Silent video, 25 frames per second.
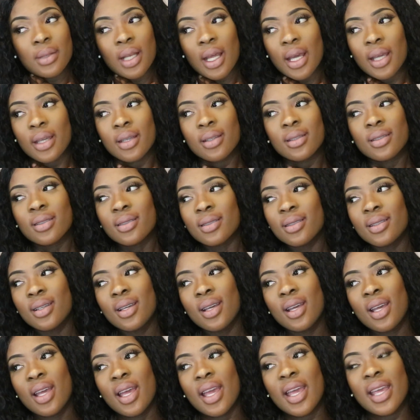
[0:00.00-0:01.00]
Like,
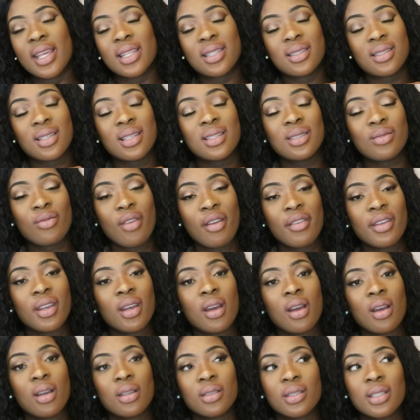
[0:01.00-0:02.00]
it's very
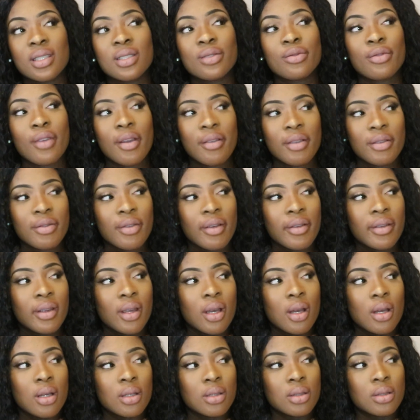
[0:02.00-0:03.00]
hard. It's very
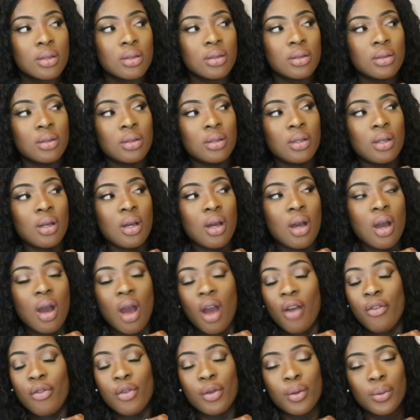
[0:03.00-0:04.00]
hard.
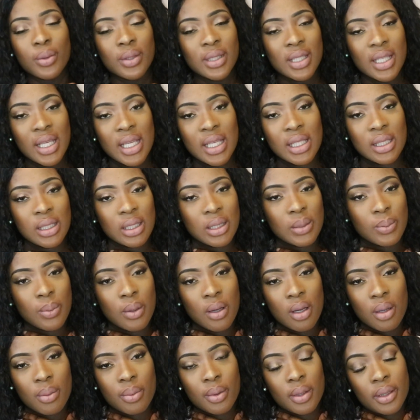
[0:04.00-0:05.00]
I thought it was the easiest
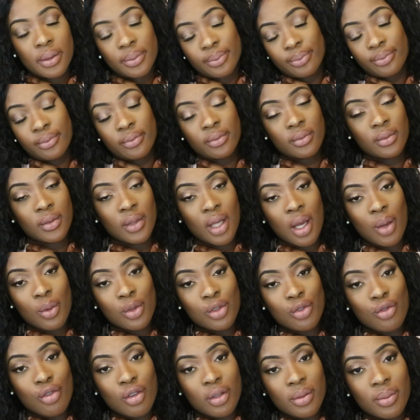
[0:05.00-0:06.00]
part, but I
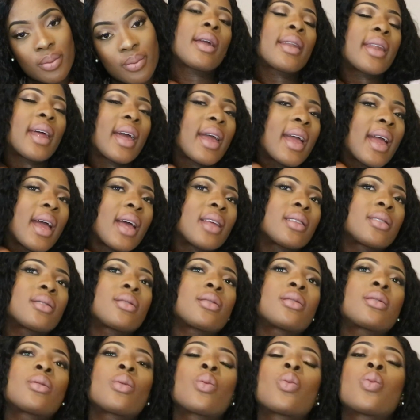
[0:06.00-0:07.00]
was wrong. And I had
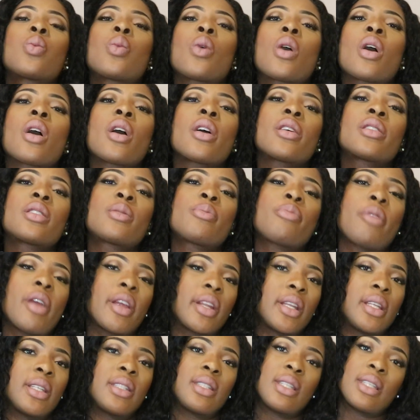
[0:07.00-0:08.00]
the worst
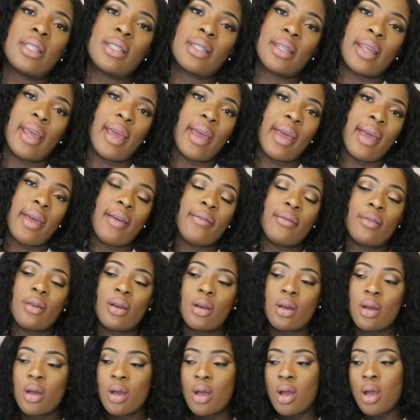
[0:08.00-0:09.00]
pregnancy scare
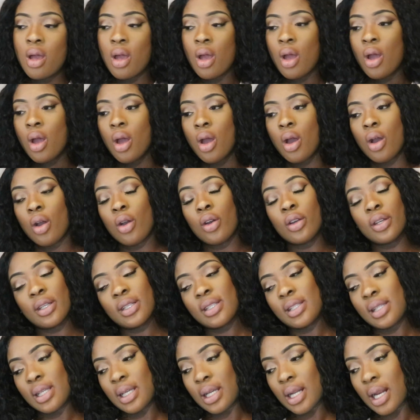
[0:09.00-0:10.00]
ever.
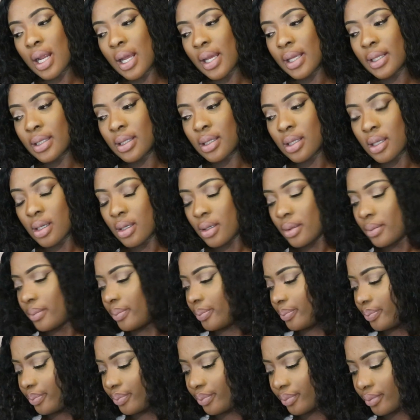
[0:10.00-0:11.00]
Honestly, guys,
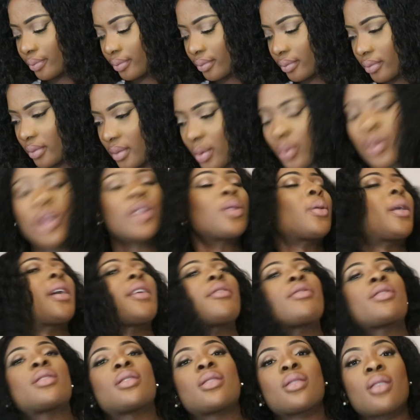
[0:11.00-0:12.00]
where do I
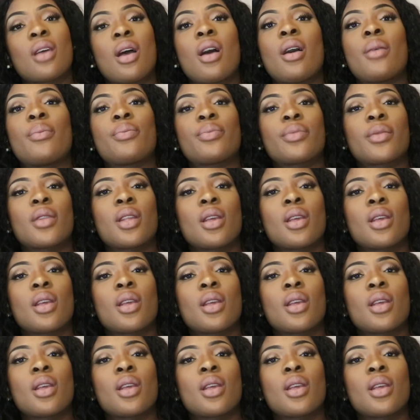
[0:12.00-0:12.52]
even start?